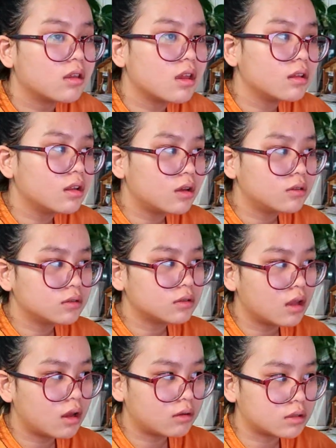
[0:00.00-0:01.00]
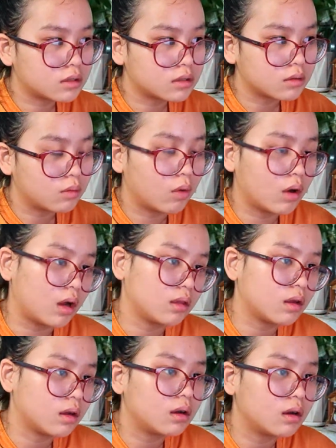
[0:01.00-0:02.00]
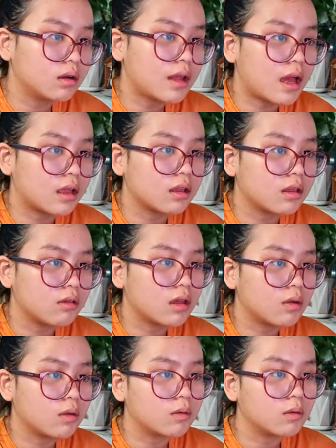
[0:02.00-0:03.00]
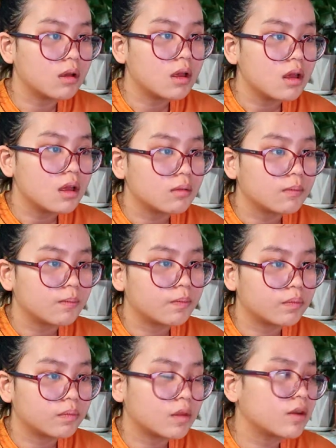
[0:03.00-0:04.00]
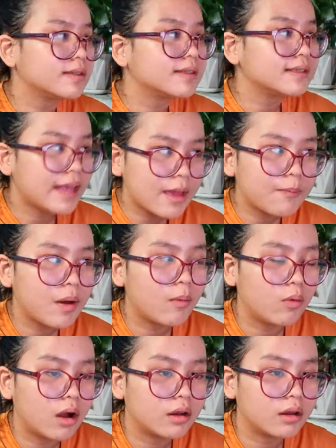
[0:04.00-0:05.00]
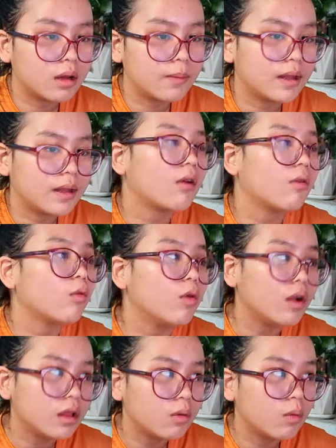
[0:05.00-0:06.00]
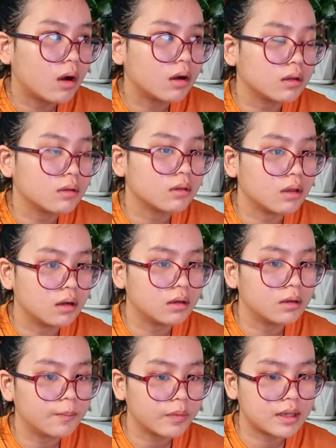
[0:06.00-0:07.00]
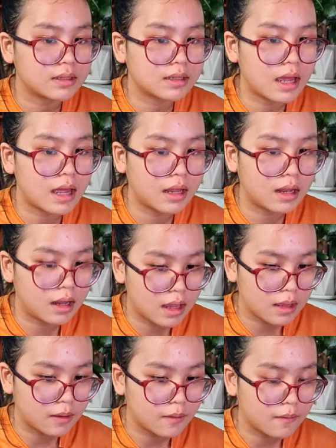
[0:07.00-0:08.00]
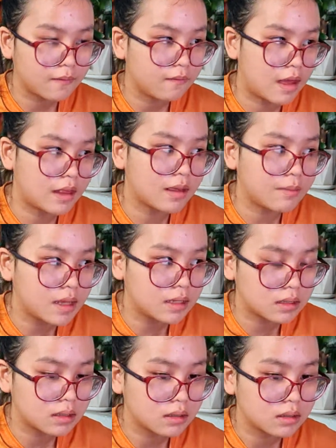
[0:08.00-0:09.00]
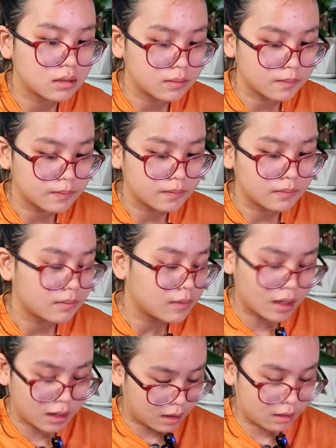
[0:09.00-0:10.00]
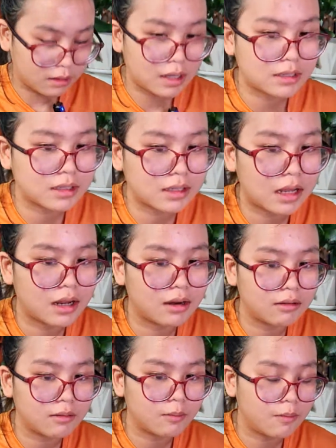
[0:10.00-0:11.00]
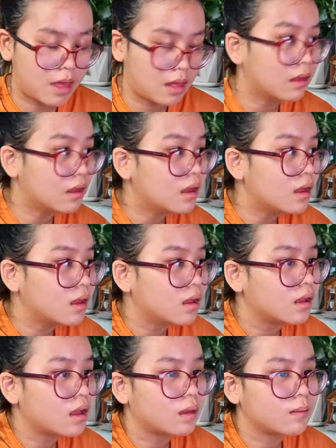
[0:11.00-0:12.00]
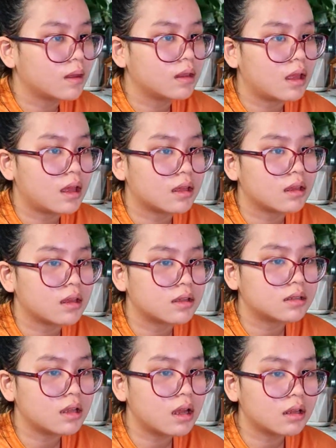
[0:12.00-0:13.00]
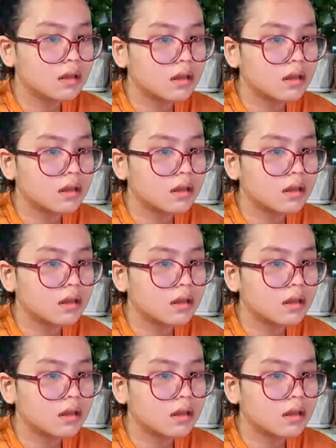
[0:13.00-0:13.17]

Do you know those water that you can, those type of water, but not really water? It's kind of like venomous. No, that's kind of, I mean, like, it's not.